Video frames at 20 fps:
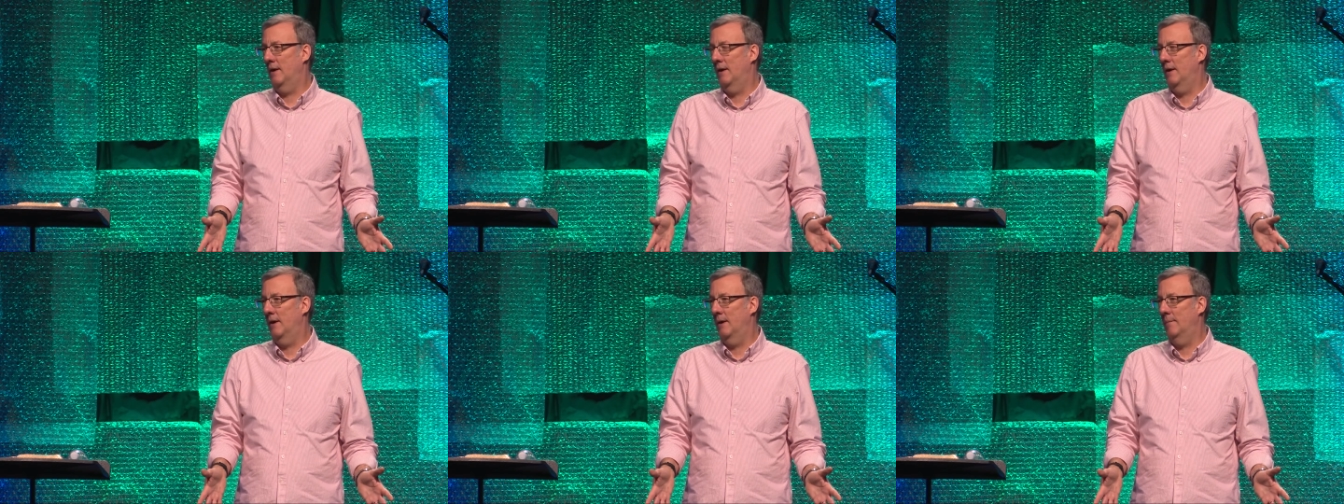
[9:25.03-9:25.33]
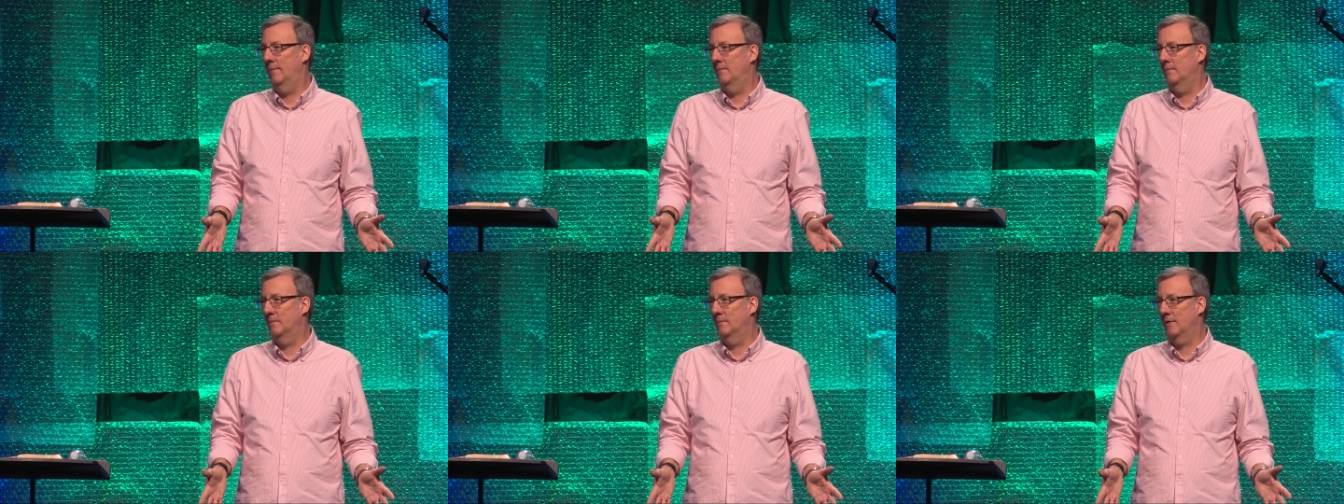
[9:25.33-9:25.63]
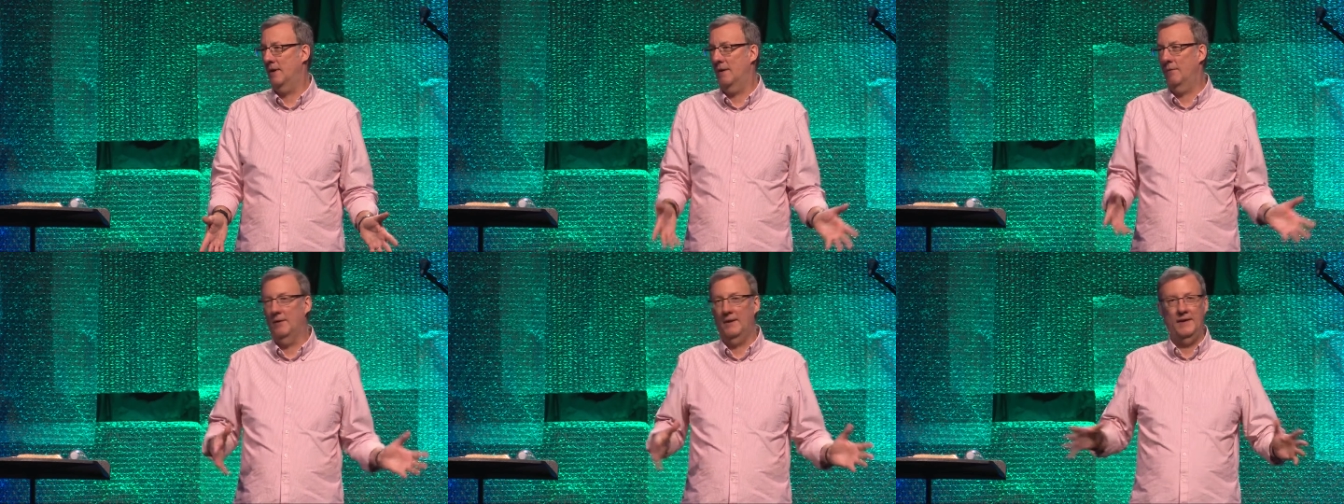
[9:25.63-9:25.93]
Um,
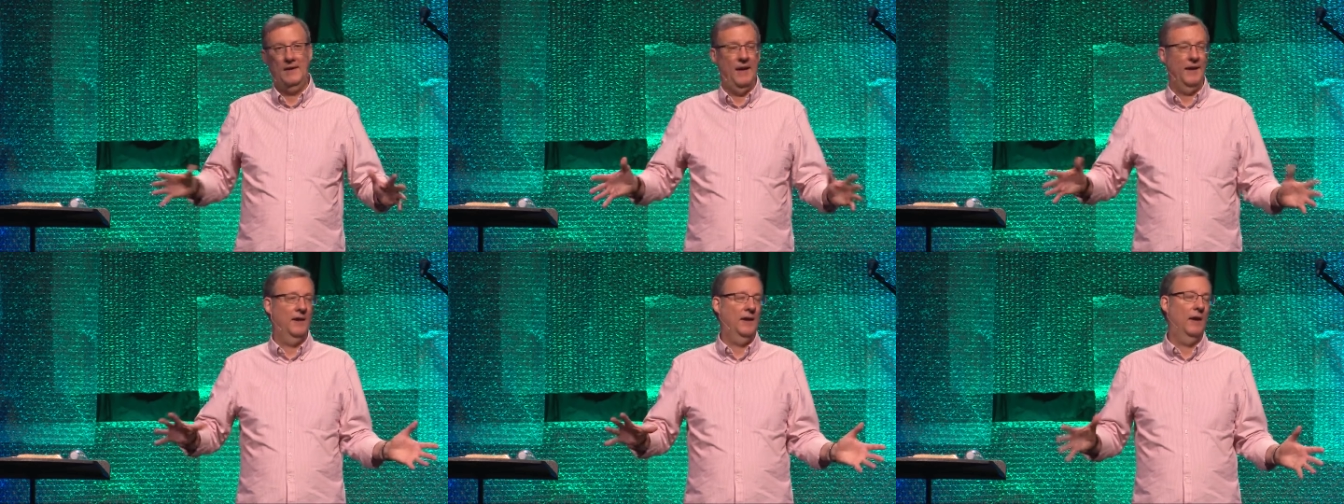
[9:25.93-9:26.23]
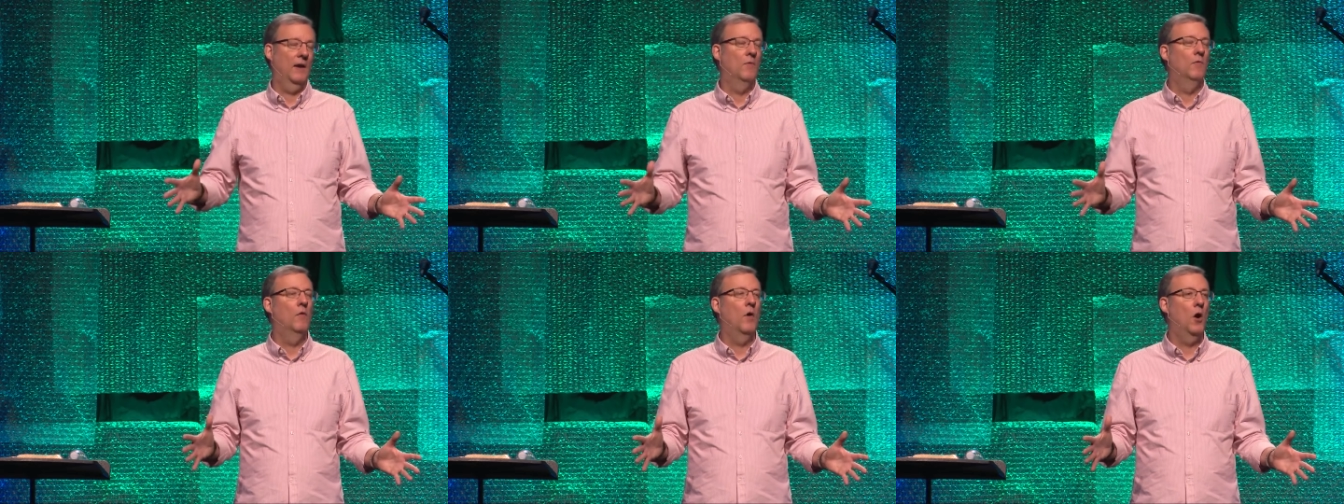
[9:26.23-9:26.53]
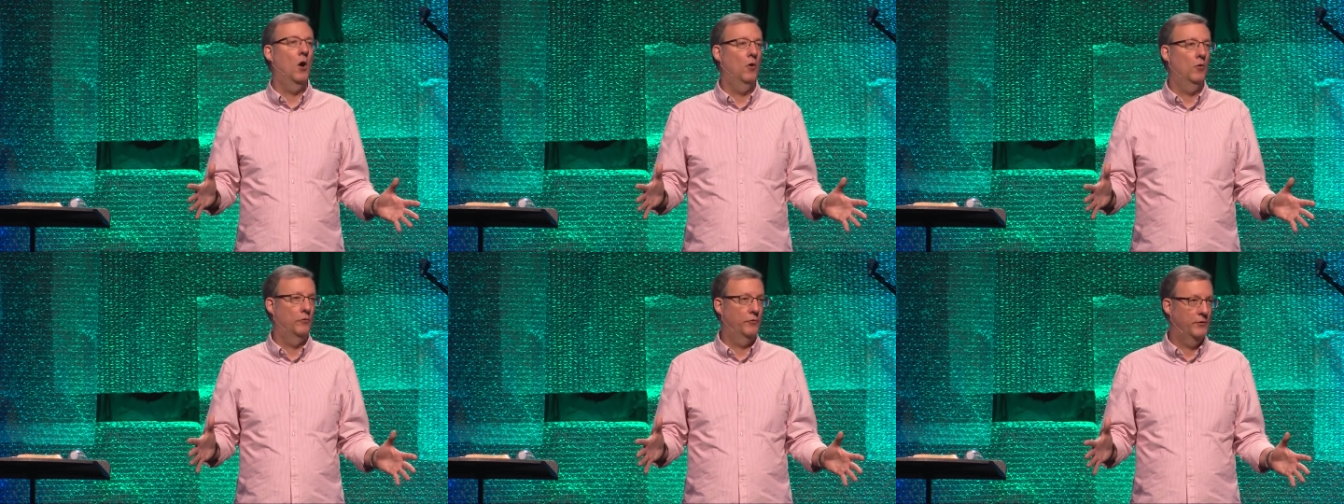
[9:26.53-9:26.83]
I really can't get
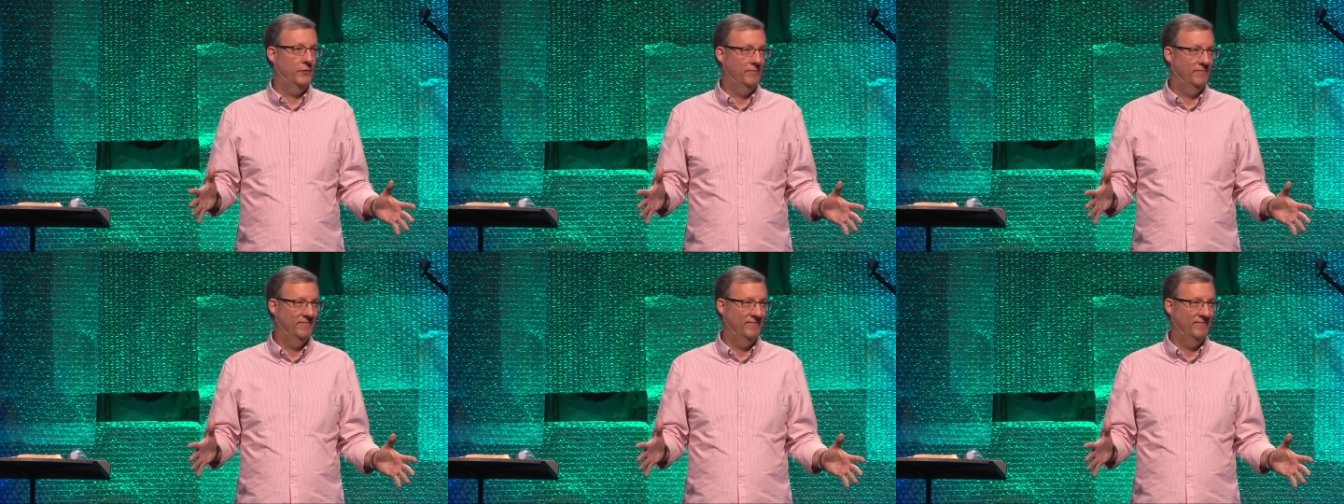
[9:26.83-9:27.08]
involved.